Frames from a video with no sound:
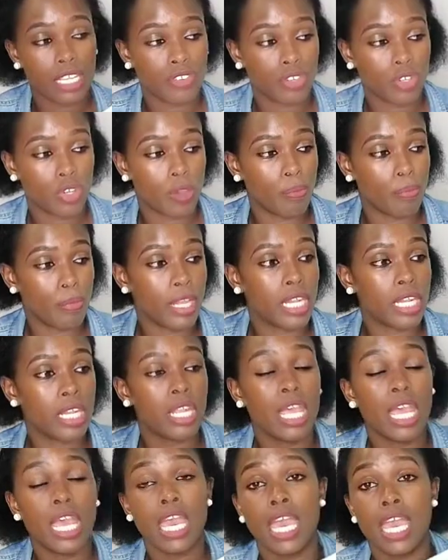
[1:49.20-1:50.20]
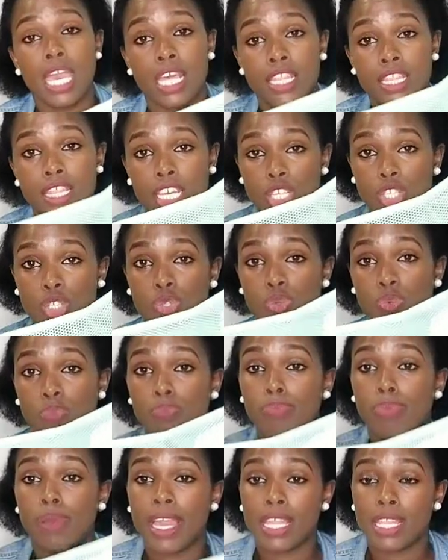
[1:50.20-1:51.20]
and recommend that you
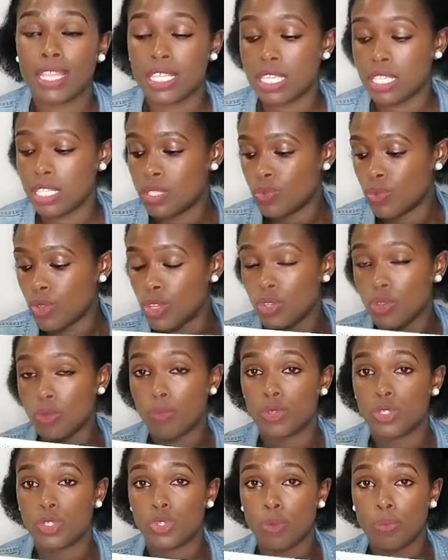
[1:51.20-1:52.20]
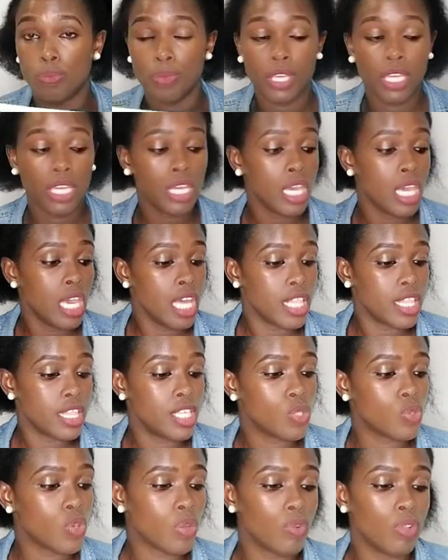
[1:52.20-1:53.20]
buy this when you're shopping.
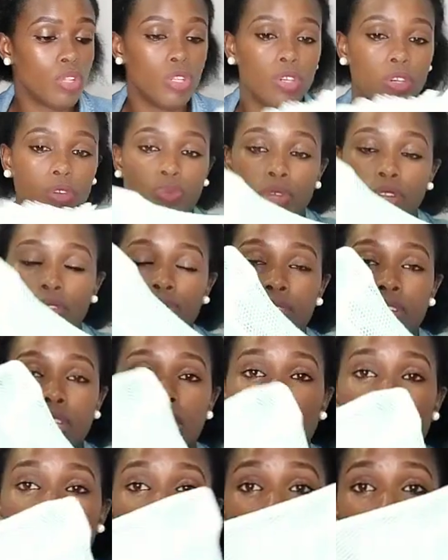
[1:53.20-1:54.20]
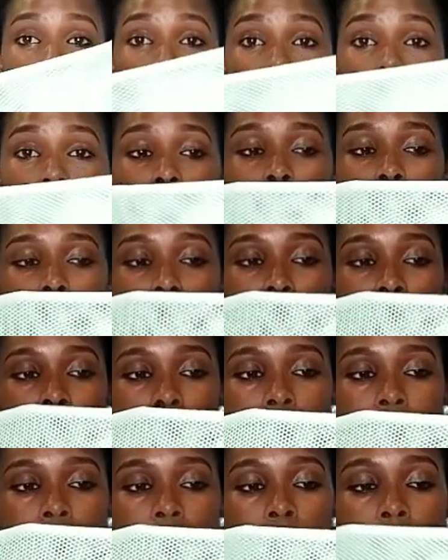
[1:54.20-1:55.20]
This one will fit the normal
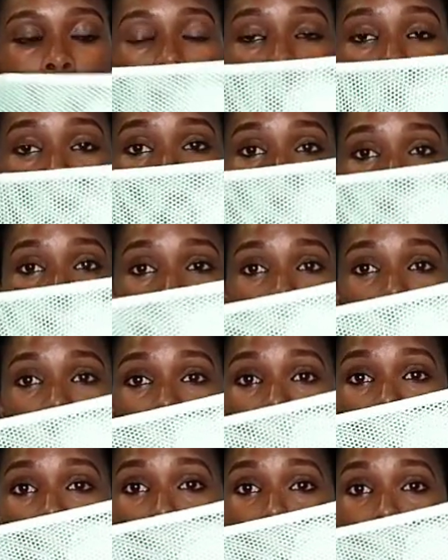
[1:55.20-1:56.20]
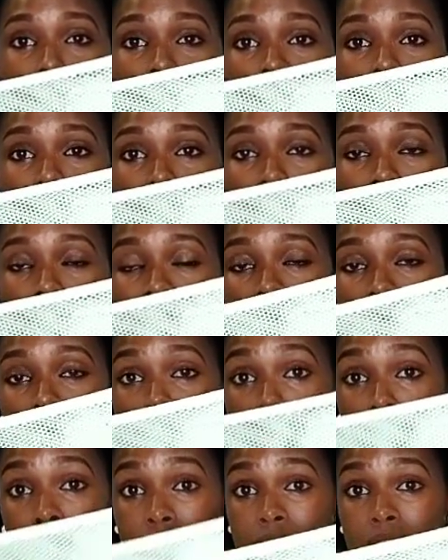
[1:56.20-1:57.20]
baby
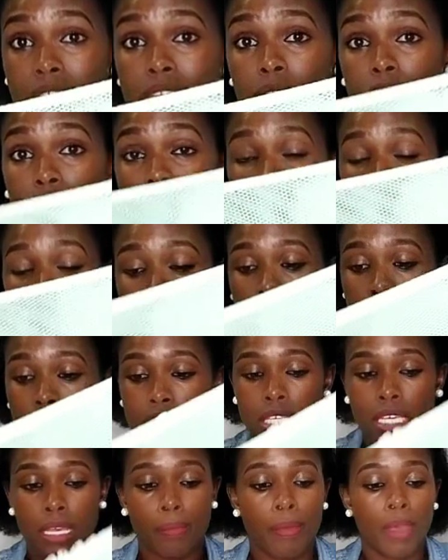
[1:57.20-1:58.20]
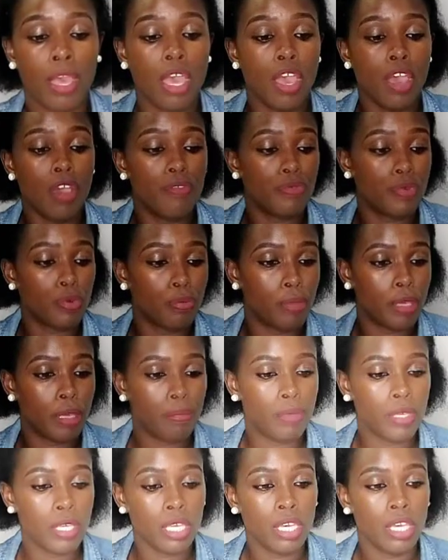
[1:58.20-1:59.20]
bathing basin or the bathtub for
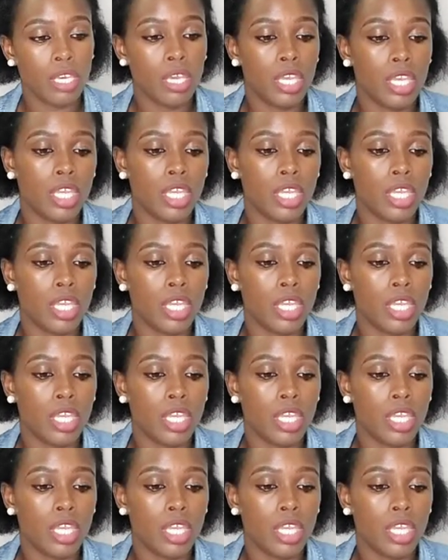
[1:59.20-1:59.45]
baby.